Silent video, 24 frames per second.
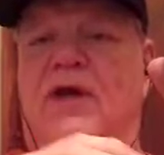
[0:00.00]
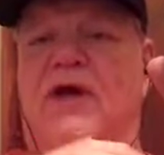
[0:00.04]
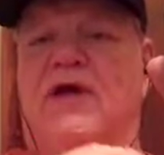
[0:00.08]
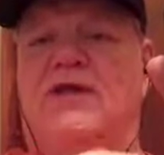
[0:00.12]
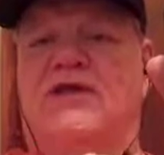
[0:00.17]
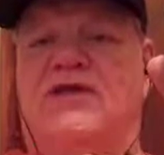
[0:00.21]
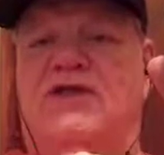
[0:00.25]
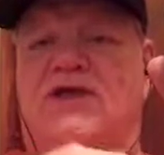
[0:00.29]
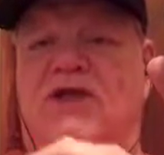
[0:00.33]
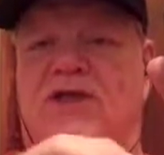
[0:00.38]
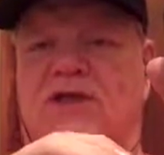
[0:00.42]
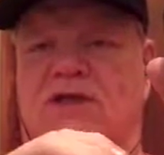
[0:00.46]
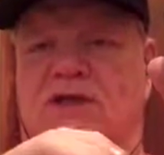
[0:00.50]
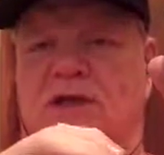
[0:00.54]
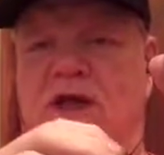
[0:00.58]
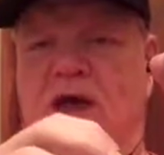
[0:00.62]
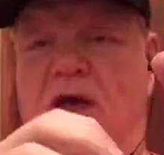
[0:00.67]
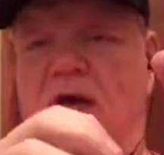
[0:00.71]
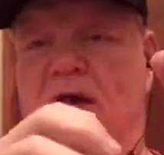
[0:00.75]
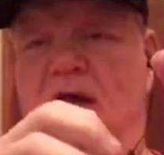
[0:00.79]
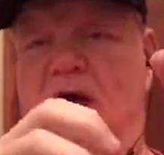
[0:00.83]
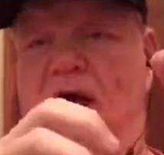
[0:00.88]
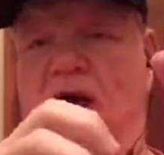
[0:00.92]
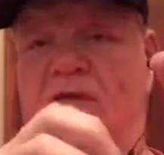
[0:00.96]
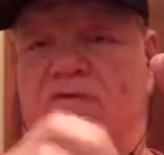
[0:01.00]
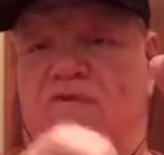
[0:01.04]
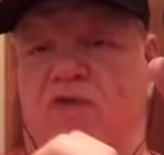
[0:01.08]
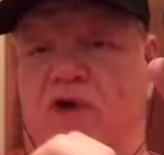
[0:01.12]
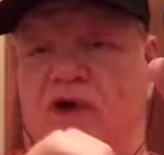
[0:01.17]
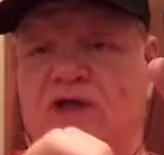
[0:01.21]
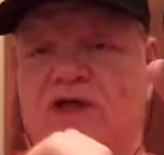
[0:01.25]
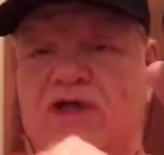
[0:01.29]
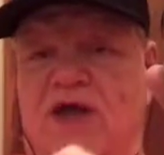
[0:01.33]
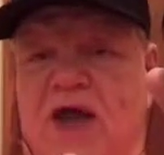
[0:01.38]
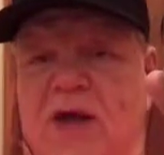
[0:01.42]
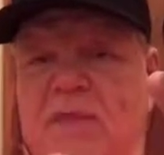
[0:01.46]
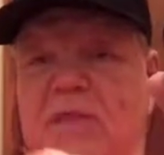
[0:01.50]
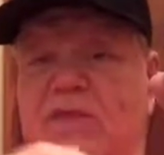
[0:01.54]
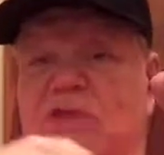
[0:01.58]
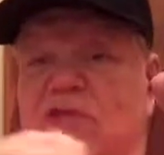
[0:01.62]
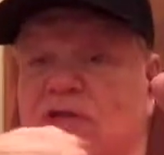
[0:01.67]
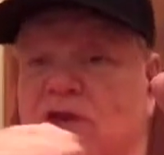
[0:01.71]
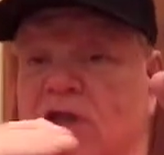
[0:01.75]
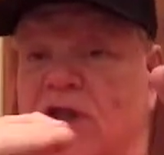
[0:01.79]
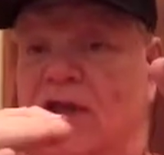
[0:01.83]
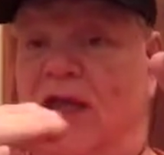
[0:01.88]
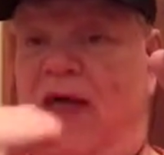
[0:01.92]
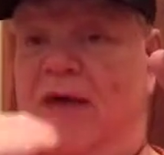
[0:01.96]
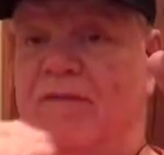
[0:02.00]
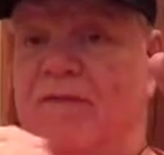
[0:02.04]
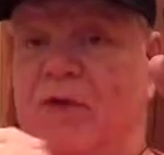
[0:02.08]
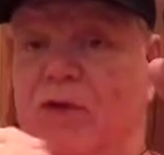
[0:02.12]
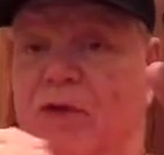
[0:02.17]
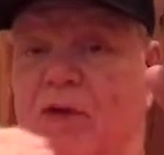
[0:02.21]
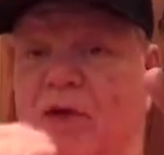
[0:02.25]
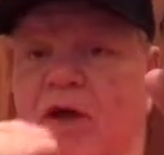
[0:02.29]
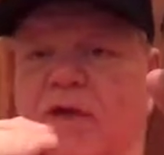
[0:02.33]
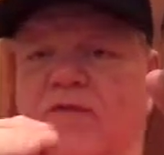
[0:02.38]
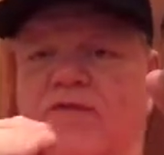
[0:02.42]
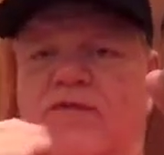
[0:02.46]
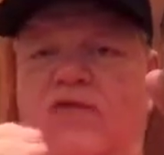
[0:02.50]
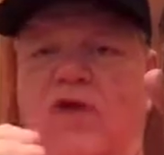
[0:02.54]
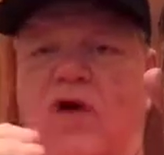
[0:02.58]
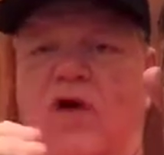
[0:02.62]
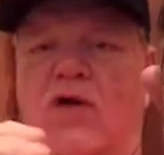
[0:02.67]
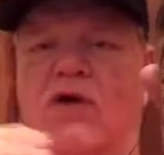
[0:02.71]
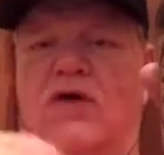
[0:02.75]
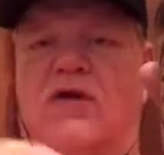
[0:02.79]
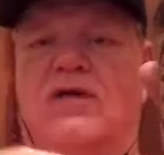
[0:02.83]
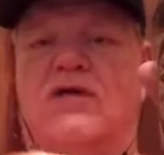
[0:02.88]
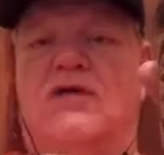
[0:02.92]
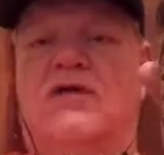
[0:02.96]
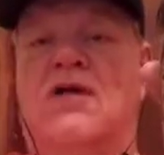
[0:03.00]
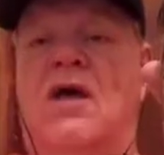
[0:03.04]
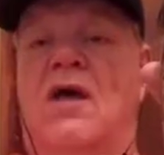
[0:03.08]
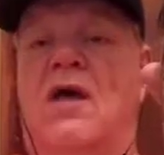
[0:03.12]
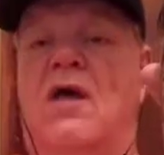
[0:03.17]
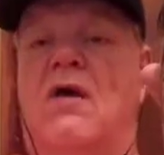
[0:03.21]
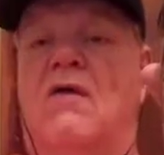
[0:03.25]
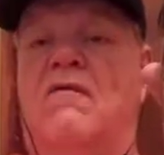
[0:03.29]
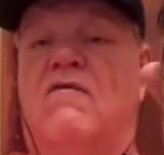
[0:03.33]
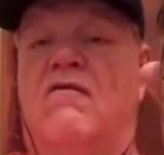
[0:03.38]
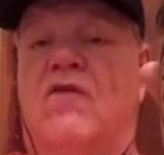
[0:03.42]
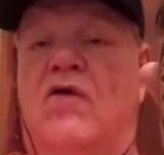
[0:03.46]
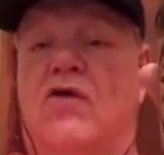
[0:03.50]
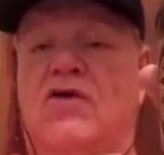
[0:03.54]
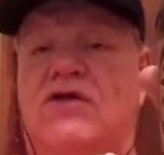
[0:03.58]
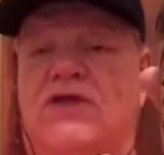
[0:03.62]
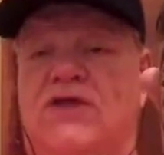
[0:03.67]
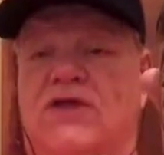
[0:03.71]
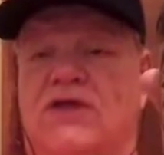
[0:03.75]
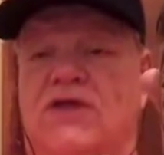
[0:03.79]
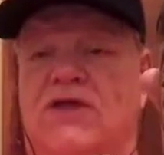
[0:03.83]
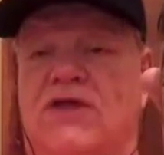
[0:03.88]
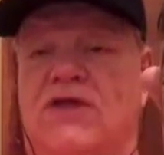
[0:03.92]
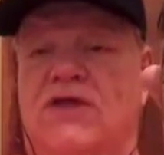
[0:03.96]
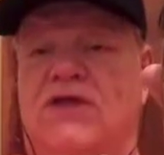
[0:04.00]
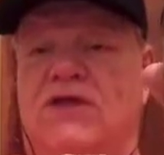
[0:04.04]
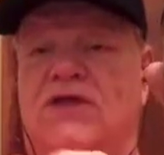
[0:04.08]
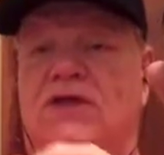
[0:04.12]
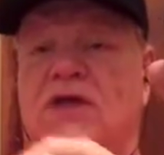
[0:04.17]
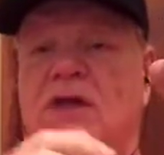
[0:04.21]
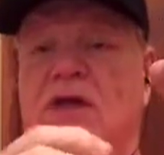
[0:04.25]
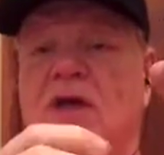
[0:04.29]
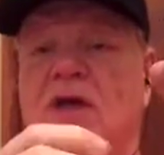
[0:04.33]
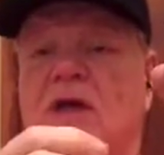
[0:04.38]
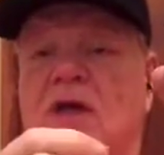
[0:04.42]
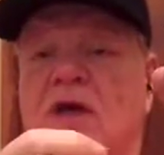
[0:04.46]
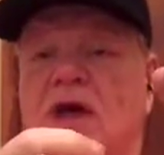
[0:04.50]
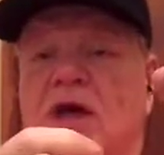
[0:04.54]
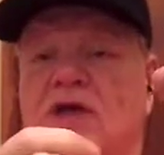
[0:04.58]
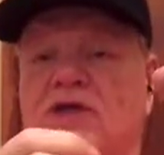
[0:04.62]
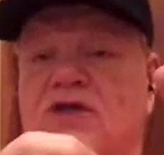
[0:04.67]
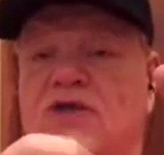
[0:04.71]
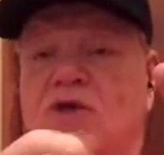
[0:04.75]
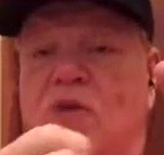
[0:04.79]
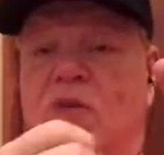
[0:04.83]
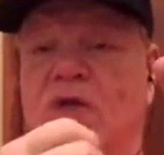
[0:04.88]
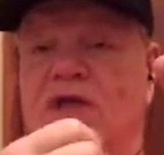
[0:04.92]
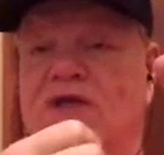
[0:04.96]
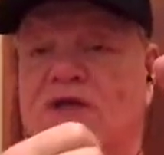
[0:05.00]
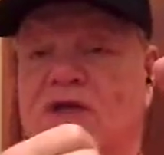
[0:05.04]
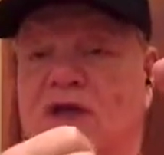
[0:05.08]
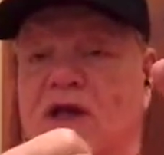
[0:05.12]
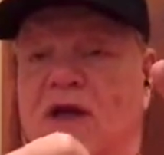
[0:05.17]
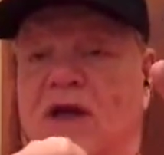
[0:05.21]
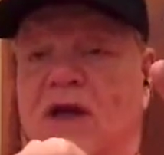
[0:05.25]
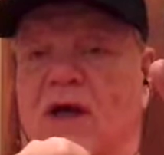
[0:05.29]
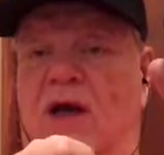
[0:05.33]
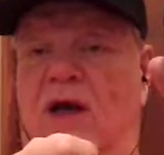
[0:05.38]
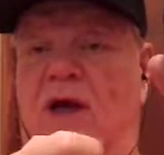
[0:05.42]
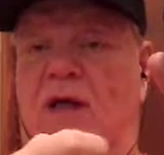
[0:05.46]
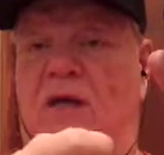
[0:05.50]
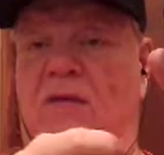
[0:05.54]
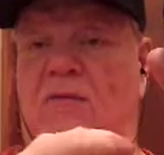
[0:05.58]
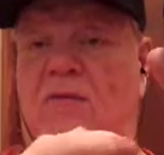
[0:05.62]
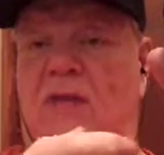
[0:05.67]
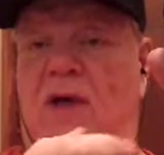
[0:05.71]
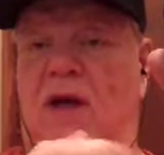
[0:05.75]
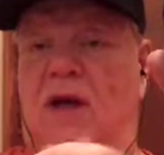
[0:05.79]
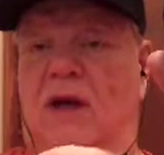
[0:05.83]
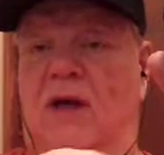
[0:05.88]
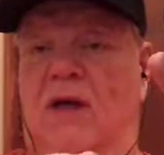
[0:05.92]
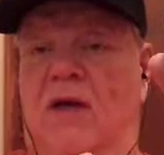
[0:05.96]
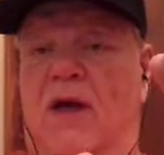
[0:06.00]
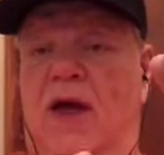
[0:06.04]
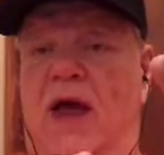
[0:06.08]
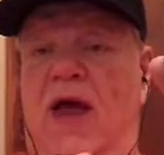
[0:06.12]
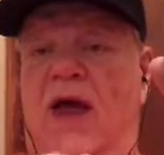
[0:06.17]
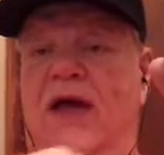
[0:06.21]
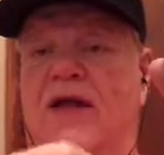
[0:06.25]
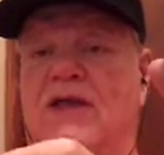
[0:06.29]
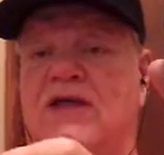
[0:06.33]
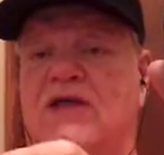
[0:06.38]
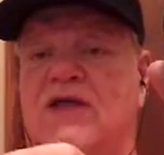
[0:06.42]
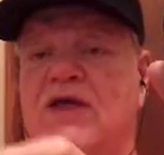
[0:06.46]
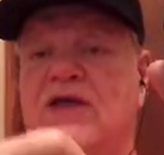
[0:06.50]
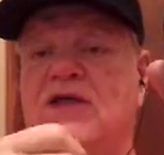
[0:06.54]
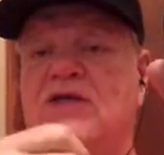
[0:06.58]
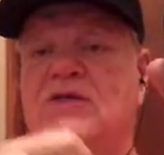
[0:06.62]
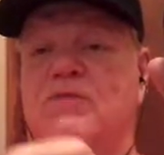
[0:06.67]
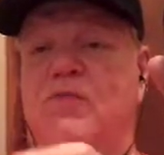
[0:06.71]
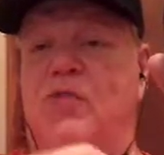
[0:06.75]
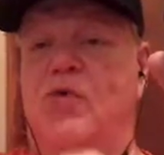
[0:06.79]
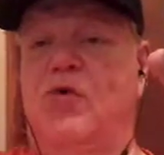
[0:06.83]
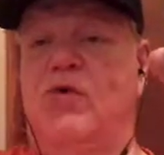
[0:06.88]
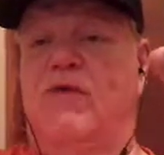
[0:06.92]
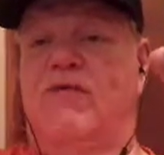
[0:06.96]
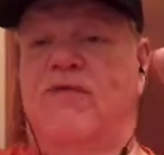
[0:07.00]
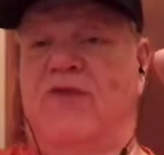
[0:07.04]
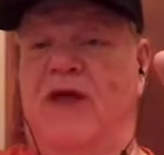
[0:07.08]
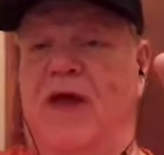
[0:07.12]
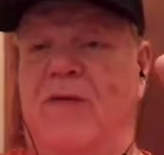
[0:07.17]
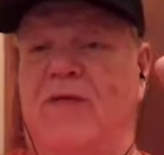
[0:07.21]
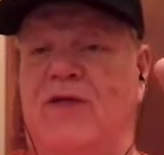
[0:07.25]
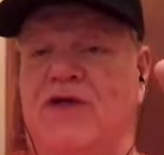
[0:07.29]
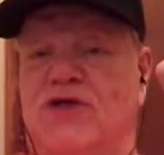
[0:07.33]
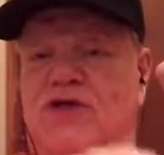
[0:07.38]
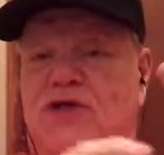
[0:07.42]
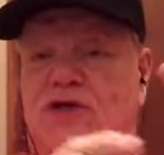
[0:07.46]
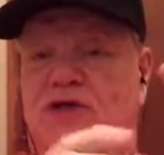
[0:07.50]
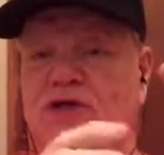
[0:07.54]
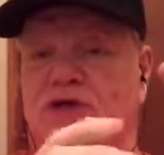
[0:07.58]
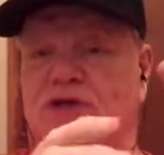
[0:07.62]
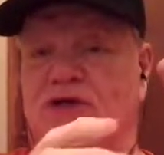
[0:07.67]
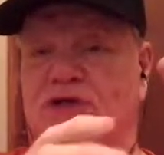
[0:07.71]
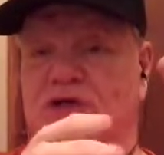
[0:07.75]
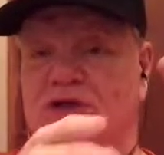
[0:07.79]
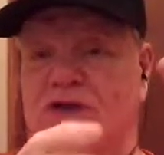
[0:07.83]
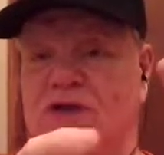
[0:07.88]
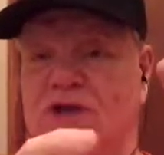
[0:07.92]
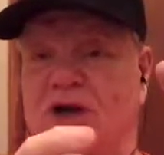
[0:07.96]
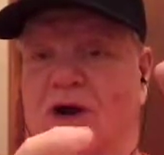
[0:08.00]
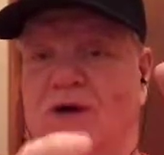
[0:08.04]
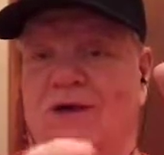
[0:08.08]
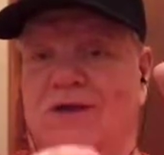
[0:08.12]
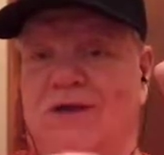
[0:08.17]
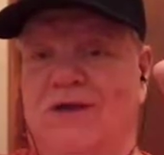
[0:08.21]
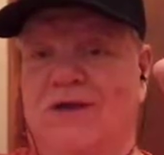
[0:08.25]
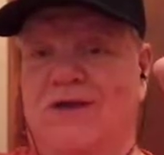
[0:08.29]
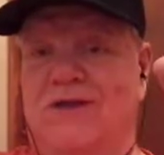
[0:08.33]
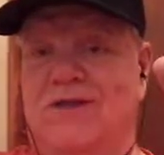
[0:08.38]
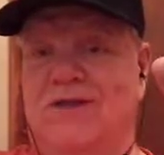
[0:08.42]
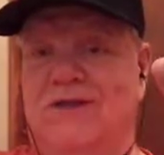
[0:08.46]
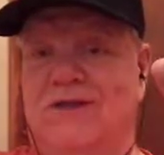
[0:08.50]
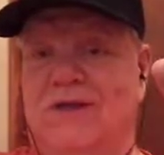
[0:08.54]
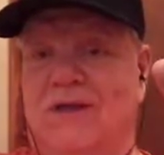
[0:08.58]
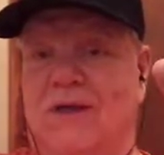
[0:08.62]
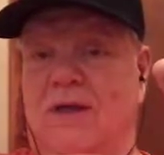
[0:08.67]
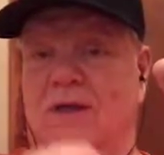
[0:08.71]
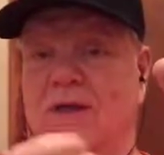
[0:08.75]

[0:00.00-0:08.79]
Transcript: It's just a fresh apple's level of tartness versus squeezing a teaspoon of lemon juice's tartness.